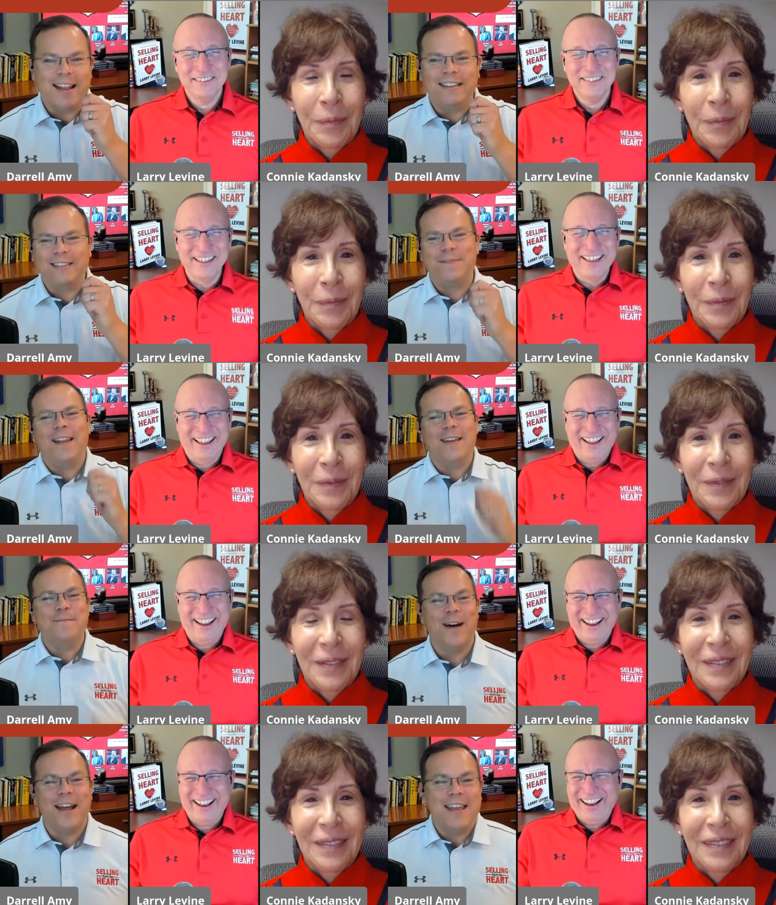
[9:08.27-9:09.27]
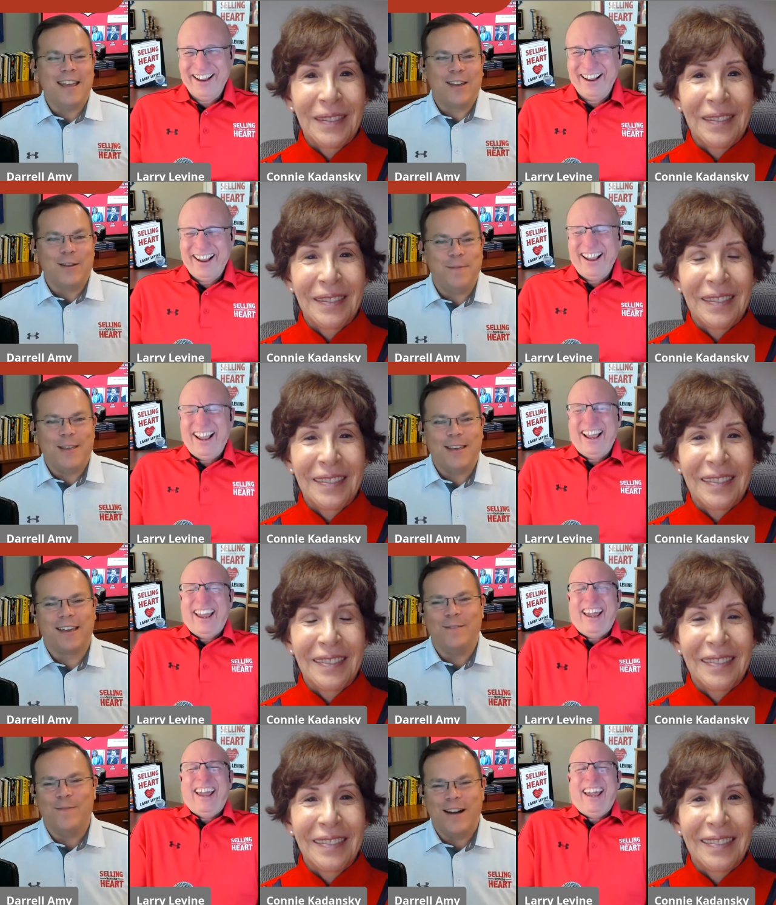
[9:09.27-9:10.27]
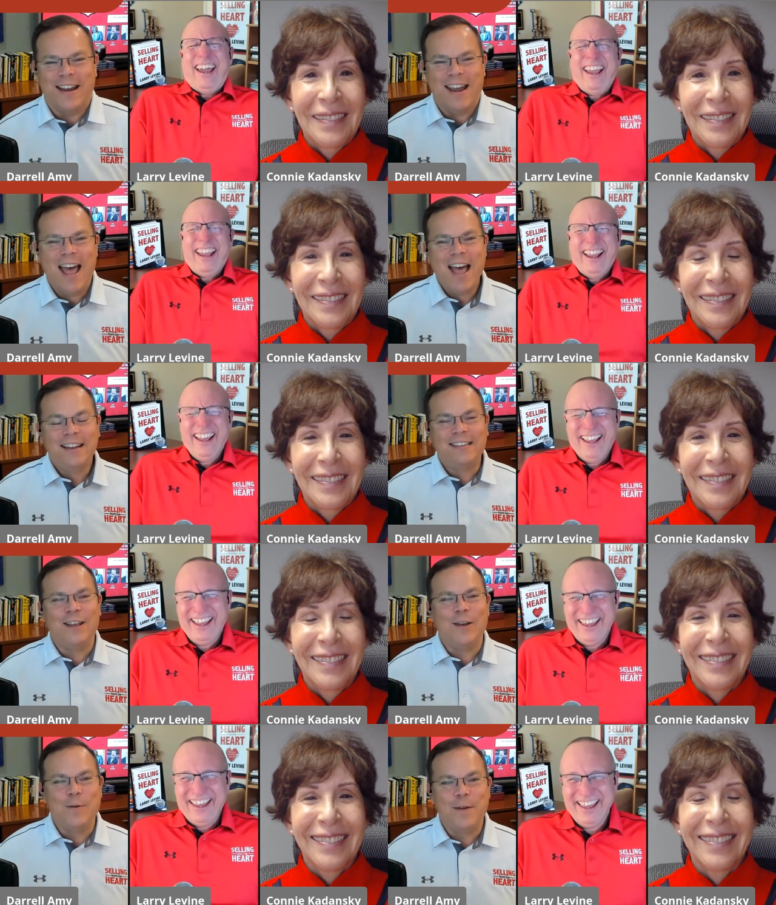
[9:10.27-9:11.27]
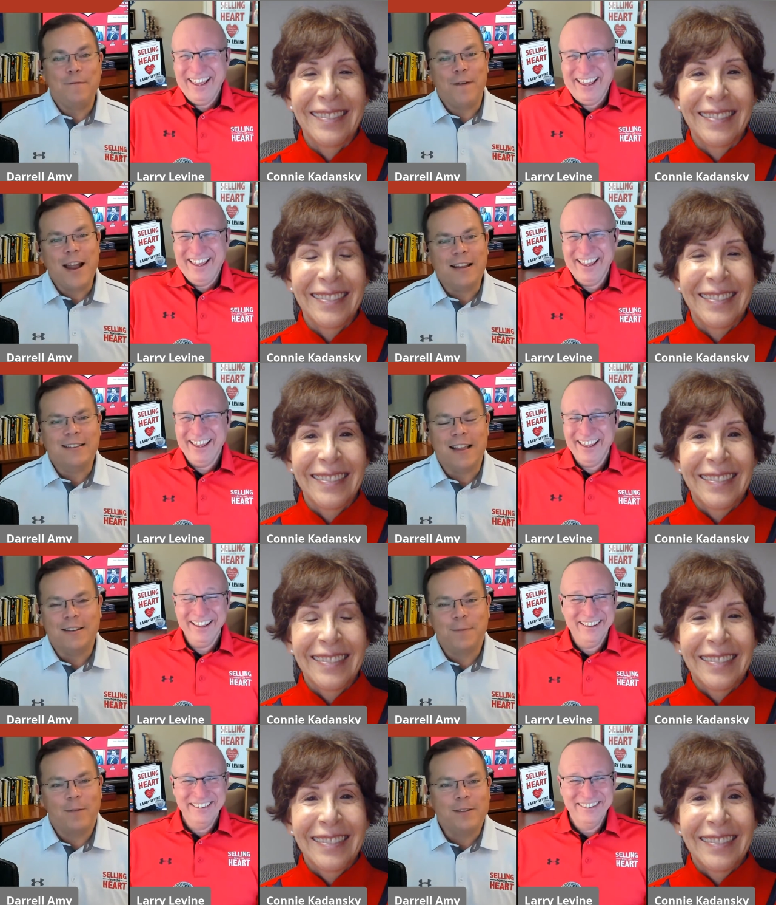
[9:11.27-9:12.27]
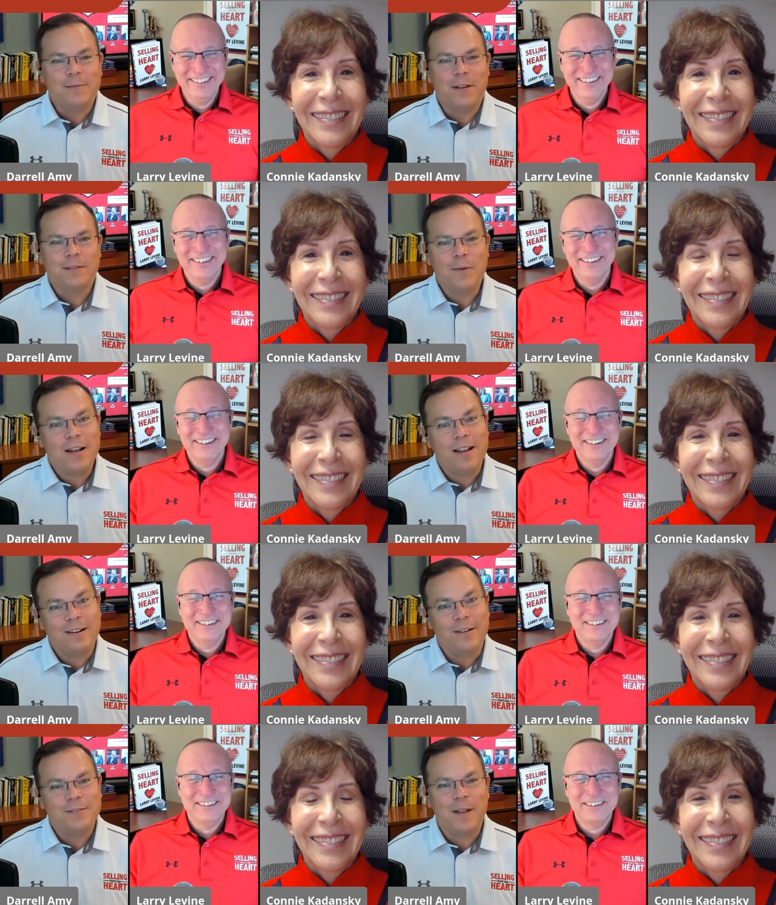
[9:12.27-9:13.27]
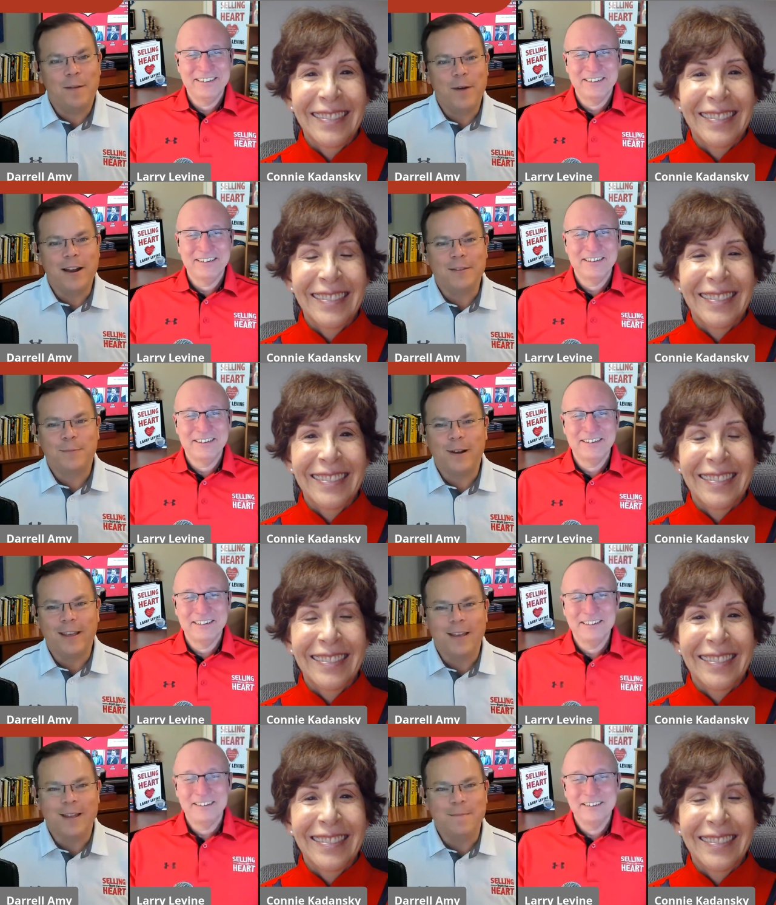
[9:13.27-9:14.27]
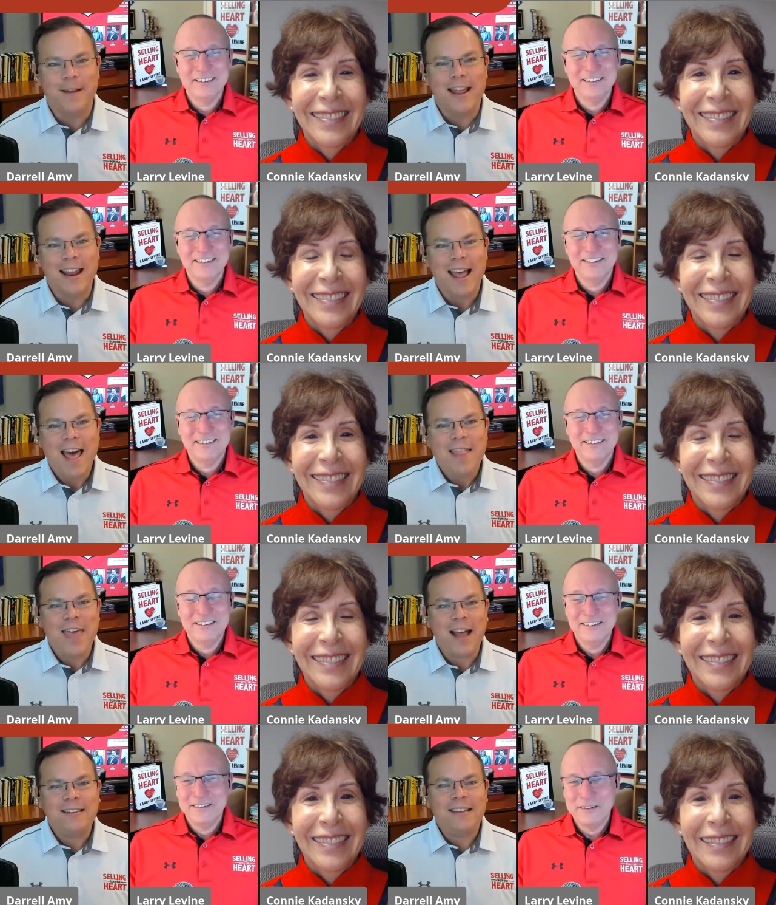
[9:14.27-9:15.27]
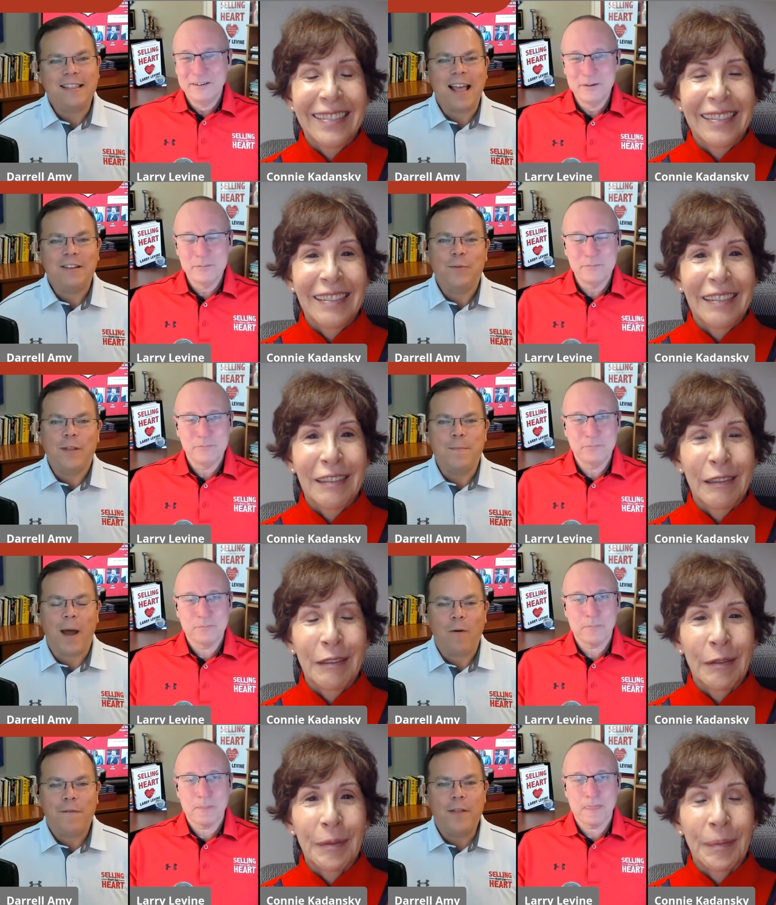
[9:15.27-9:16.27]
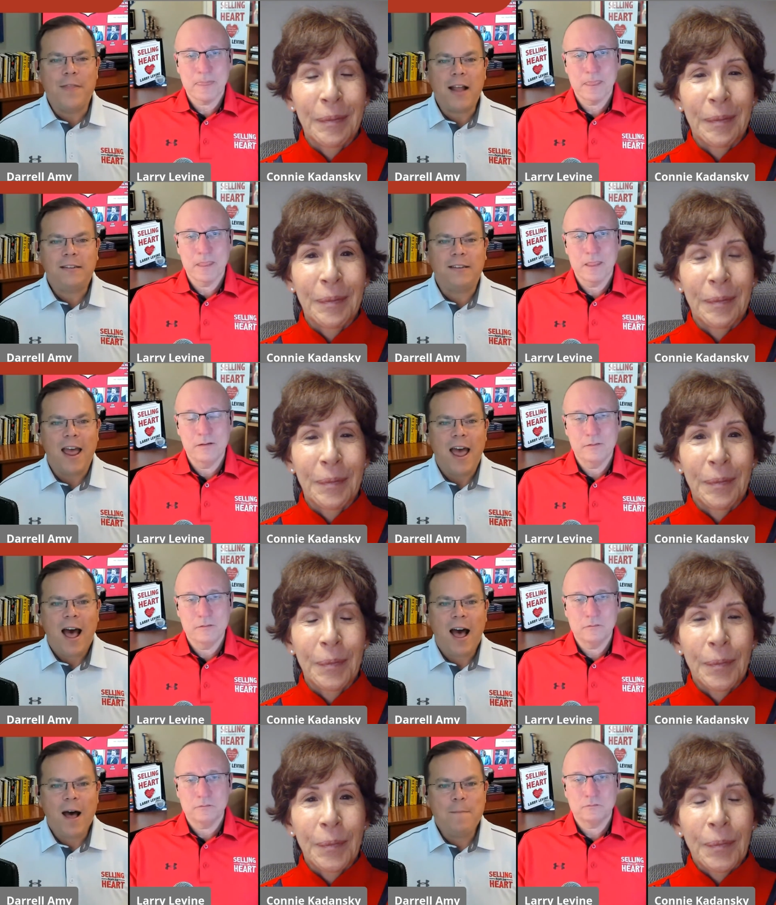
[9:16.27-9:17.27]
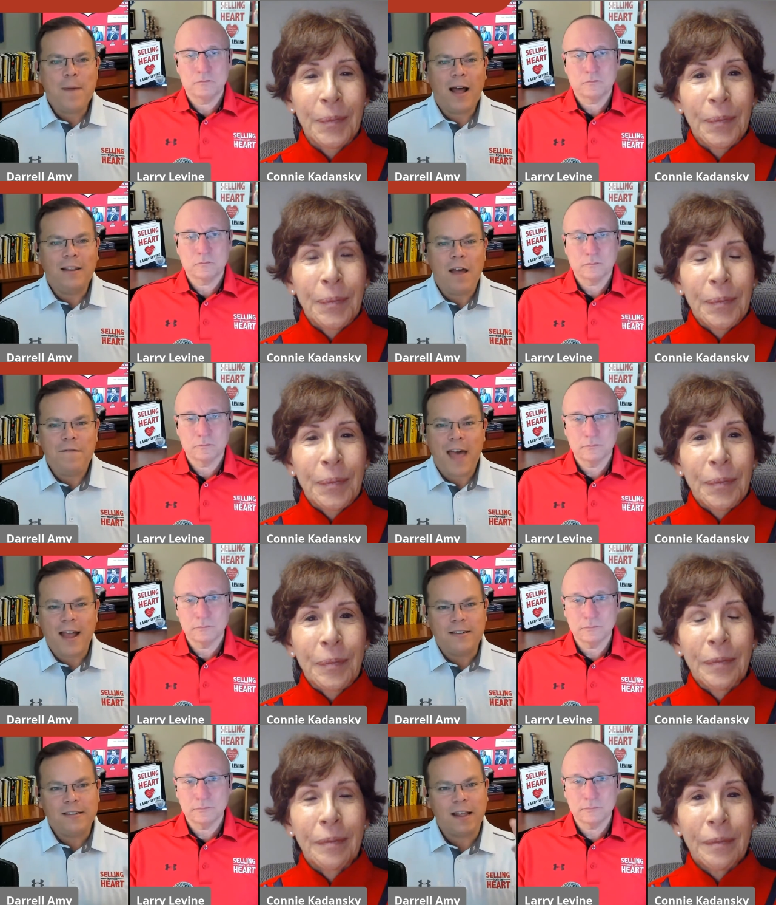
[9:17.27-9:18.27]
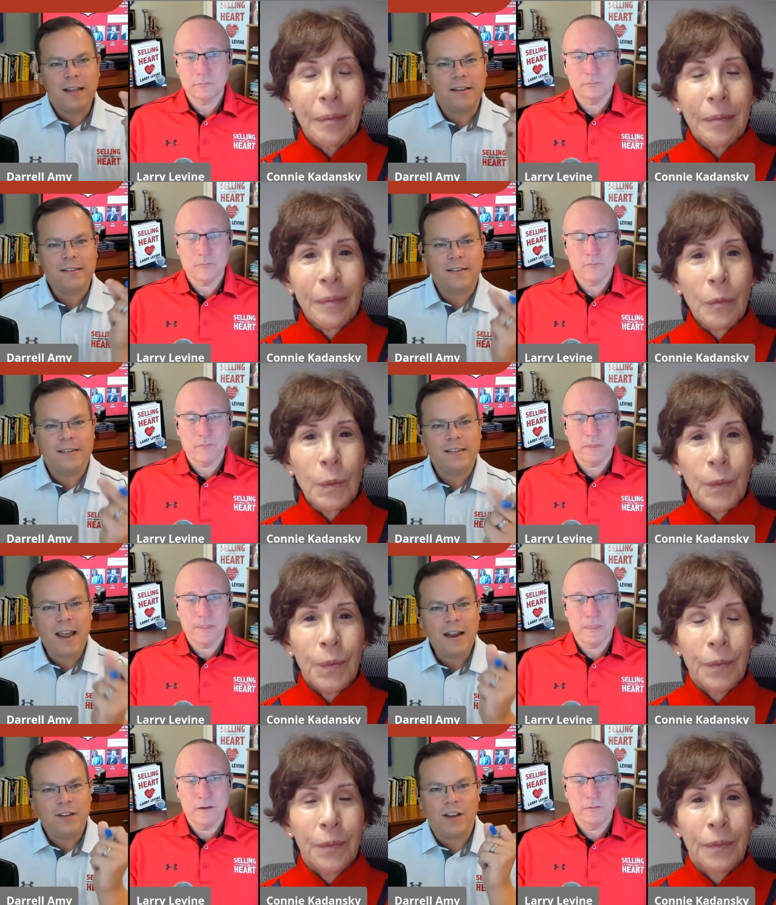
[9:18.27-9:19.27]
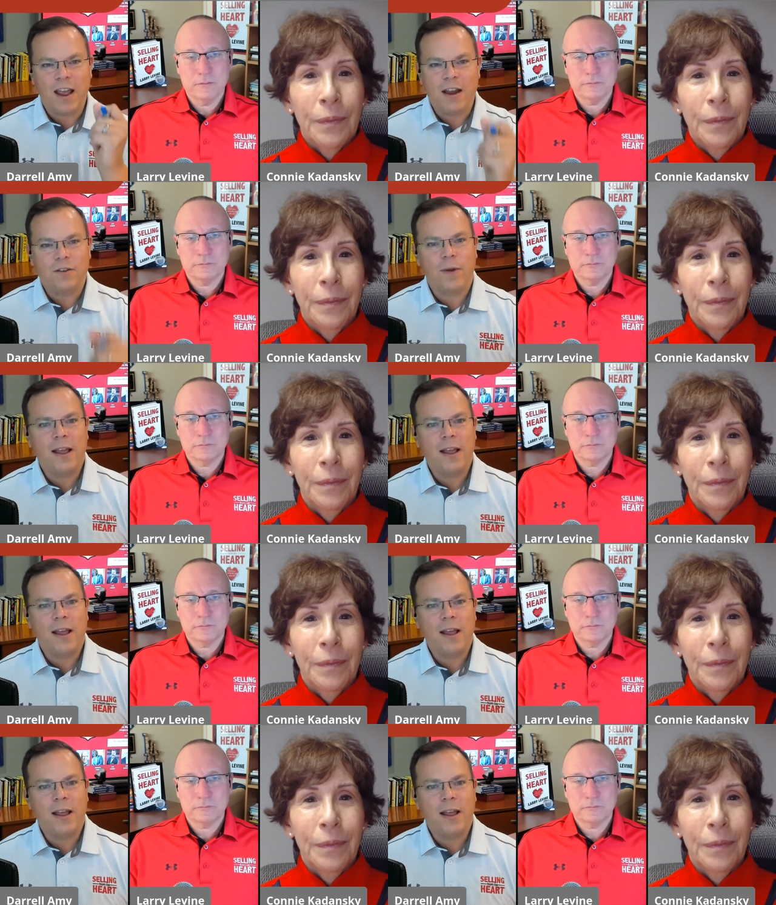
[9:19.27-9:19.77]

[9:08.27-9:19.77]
Speaker 1: and smelling money could be a good one too. But frankincense probably smells well. I don't know. Smelling money is pretty good, but that's that's really powerful. And that's um, I love that. Just like it's a state change,